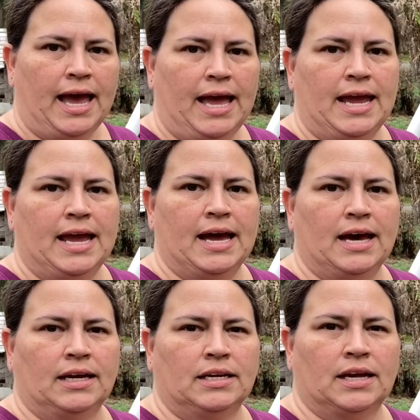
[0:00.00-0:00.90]

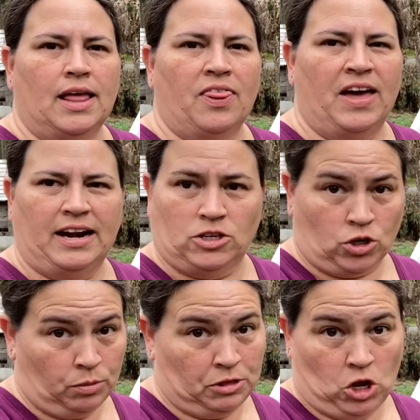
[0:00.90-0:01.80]
and that is
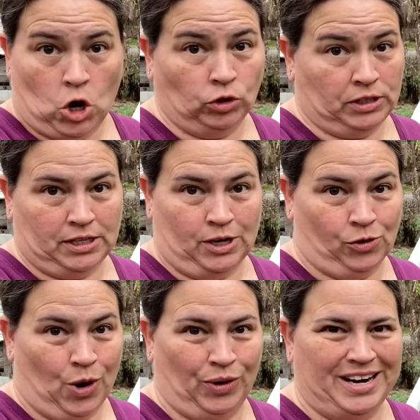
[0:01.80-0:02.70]
going to be the only thing
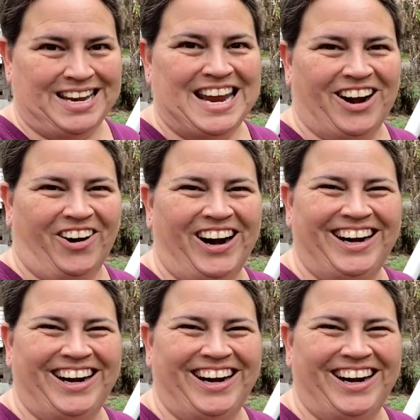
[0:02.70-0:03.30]
growing in here.